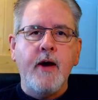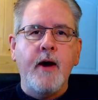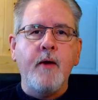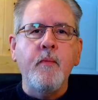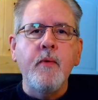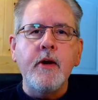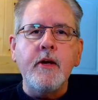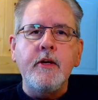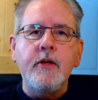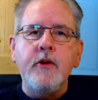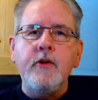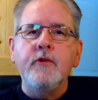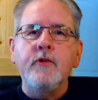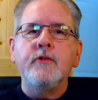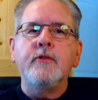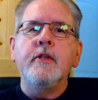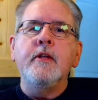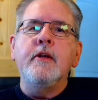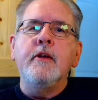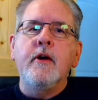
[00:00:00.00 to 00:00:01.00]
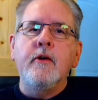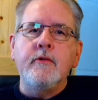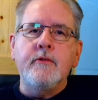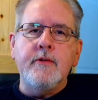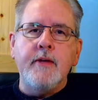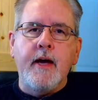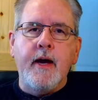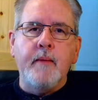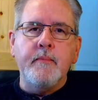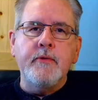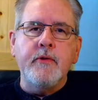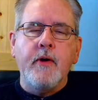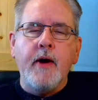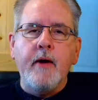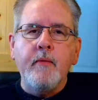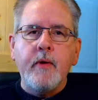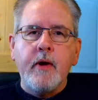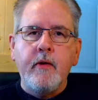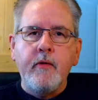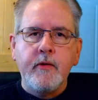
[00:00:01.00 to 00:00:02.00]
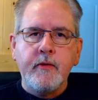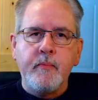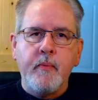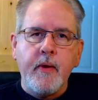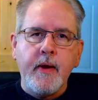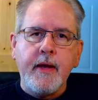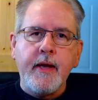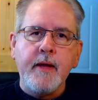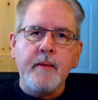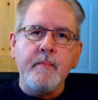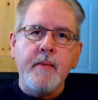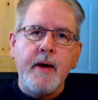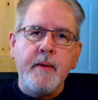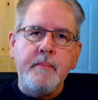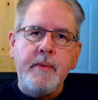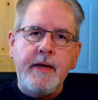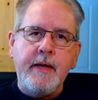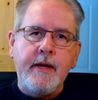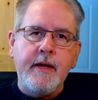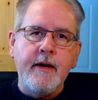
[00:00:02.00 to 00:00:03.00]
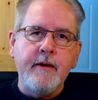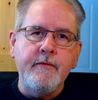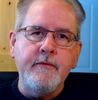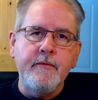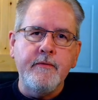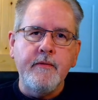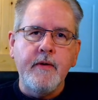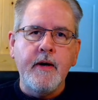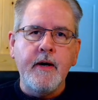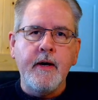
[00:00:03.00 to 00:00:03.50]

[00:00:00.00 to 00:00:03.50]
I wanted to use the Notes app. So I would always bring in my PDF